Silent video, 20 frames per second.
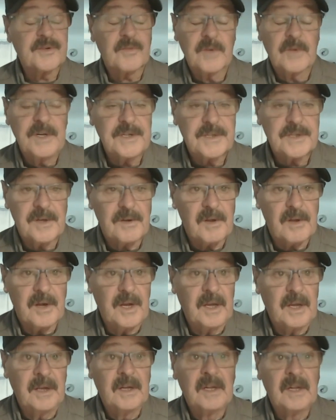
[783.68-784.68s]

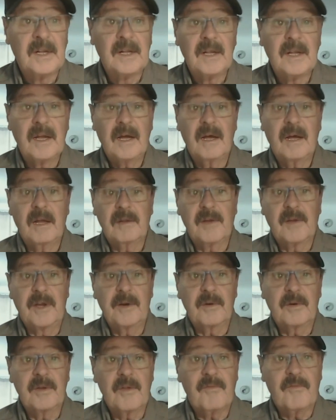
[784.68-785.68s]
recently
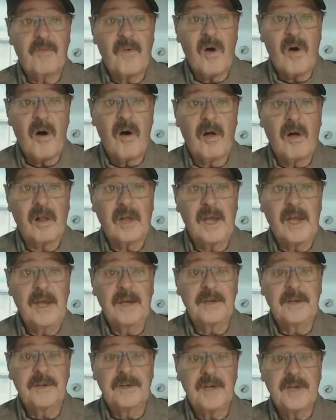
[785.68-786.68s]
later in the fall,
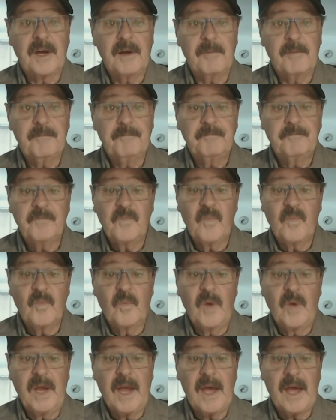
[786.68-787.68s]
and
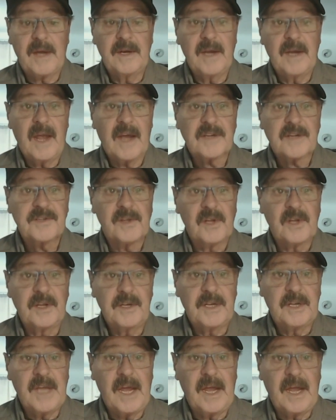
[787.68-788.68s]
we had an
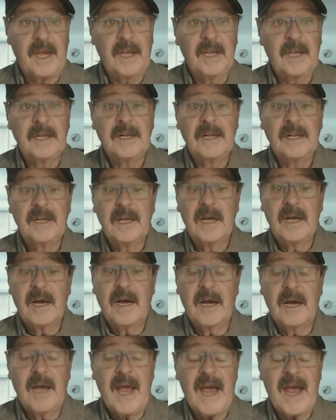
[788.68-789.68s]
excellent day
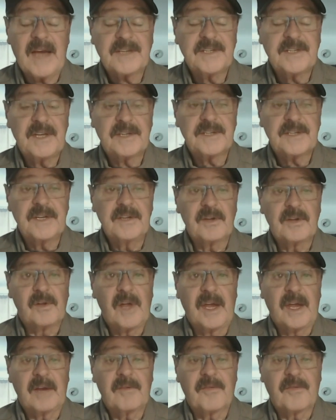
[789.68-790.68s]
accessing the
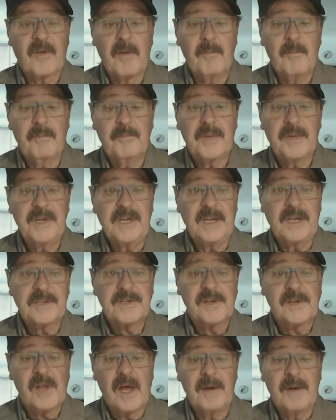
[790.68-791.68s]
lake from
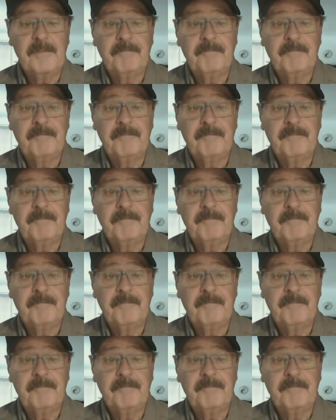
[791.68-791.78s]
Peninsula.